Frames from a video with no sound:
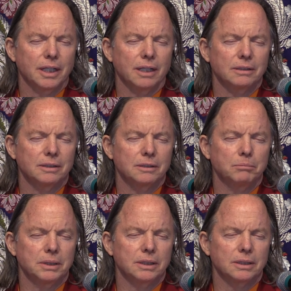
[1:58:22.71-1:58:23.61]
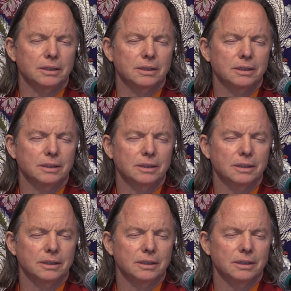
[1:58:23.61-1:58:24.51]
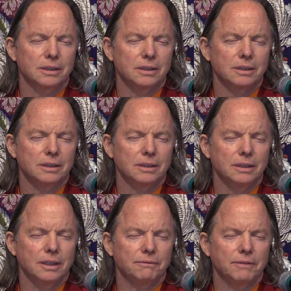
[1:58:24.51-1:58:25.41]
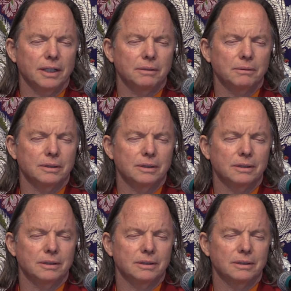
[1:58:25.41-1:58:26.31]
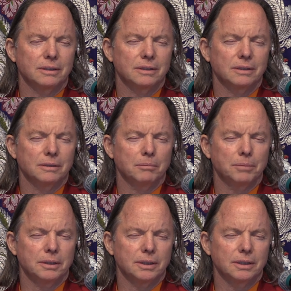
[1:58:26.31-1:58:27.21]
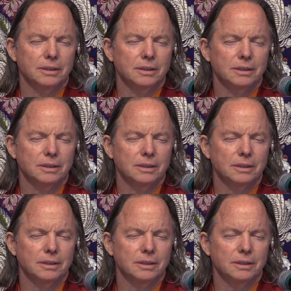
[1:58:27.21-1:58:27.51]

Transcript: countless beings if I were pure